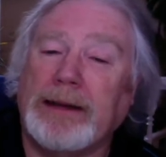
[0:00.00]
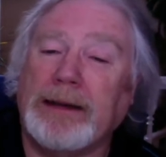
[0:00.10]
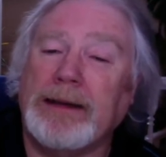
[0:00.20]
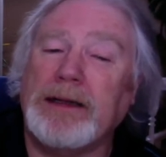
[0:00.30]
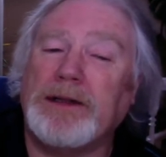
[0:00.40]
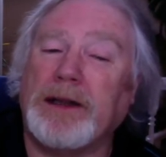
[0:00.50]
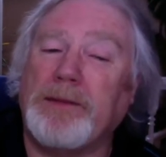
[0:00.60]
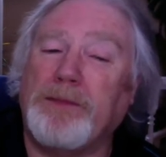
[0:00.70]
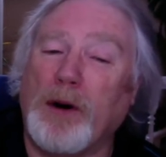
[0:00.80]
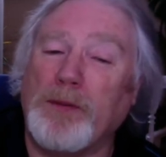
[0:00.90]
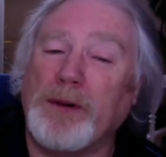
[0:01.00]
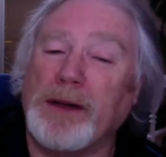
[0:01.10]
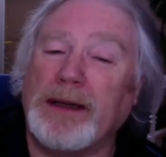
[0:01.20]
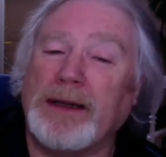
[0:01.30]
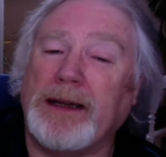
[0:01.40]
initially
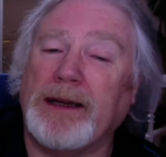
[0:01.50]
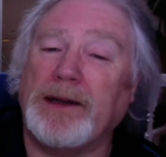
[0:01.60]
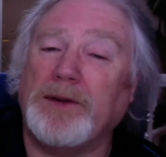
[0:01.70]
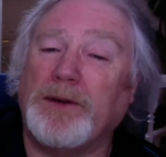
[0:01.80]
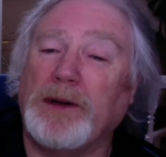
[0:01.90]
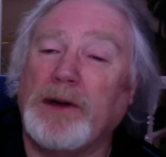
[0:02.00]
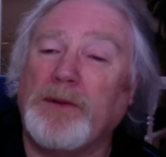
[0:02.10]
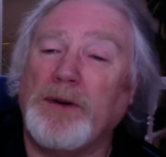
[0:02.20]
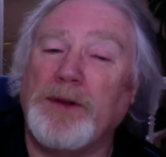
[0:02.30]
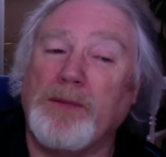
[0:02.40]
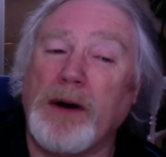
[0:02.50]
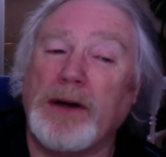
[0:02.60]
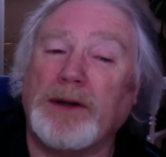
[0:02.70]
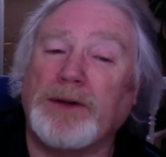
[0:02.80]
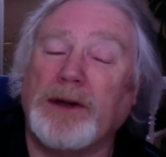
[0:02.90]
populating it with the
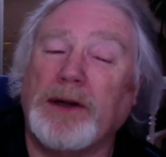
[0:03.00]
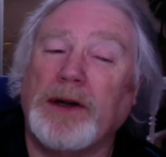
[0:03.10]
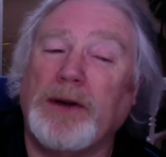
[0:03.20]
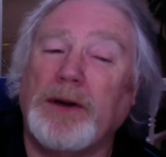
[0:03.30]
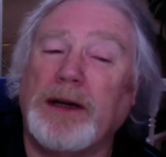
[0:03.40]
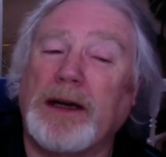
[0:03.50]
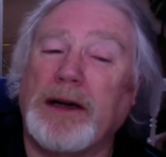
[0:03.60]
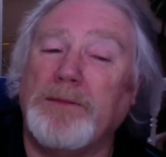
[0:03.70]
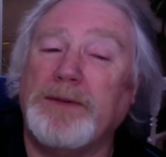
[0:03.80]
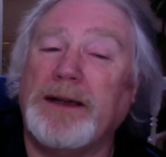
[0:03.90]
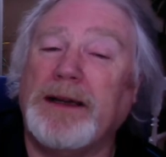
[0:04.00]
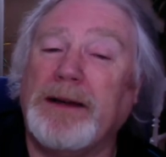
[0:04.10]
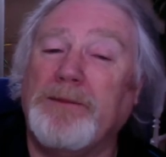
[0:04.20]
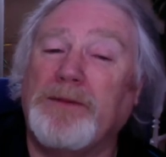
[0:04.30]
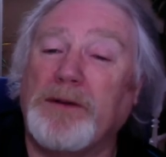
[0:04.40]
monks who had accompanied
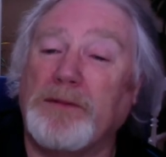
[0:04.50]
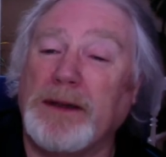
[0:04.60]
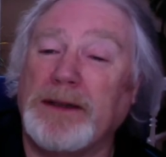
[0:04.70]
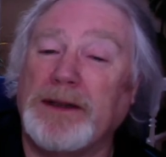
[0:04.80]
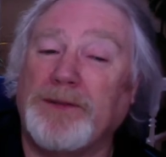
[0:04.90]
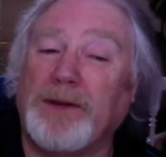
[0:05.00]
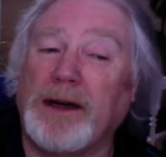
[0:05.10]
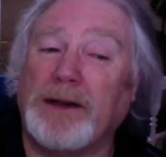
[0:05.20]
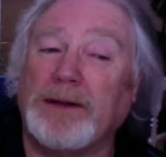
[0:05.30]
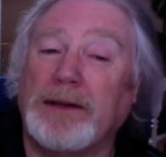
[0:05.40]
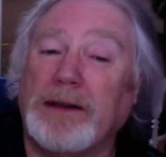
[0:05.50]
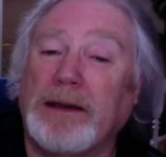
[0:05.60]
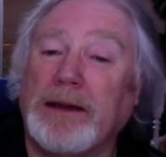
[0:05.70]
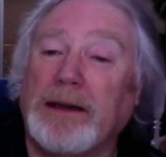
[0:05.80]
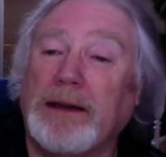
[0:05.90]
him from Lindisfarne,
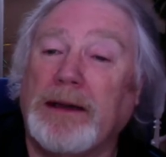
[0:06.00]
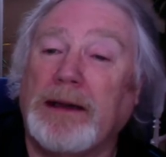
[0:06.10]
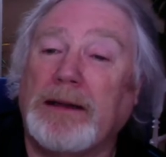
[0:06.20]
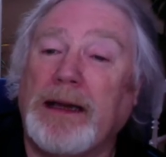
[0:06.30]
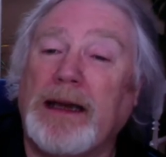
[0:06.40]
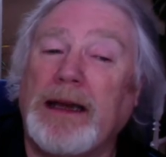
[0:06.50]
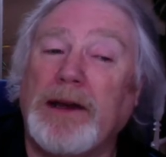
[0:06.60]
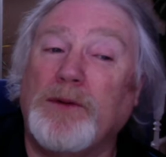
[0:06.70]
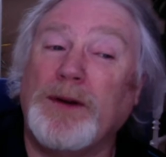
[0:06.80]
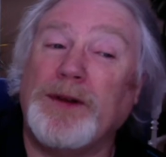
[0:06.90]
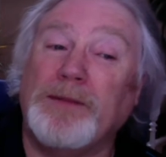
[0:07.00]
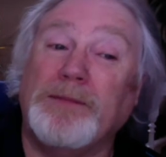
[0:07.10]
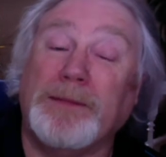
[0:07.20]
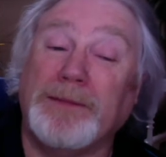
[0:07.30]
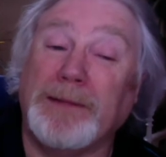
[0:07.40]
taking with him
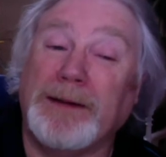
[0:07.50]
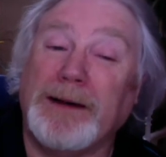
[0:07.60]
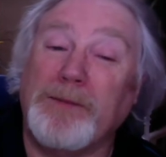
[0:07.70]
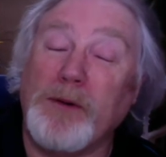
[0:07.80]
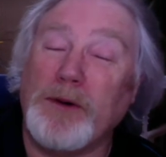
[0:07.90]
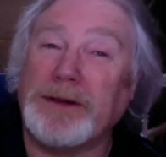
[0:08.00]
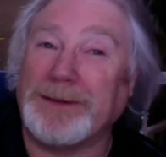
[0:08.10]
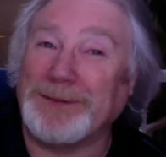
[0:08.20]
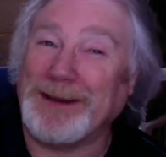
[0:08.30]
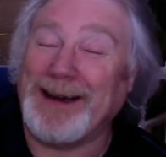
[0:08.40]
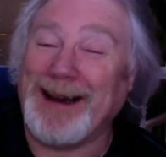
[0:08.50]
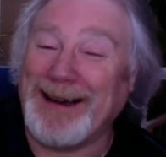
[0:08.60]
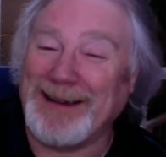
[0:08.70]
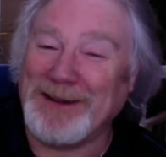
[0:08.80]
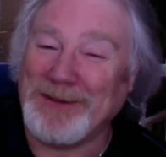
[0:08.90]
most of St
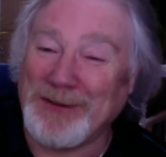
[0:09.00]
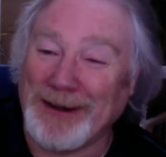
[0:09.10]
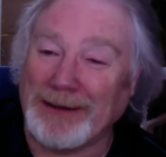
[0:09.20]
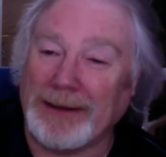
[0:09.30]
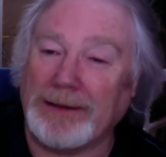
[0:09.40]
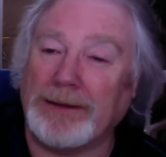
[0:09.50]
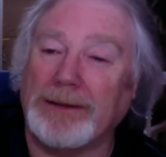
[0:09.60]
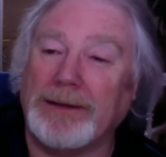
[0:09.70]
Aidan's relics.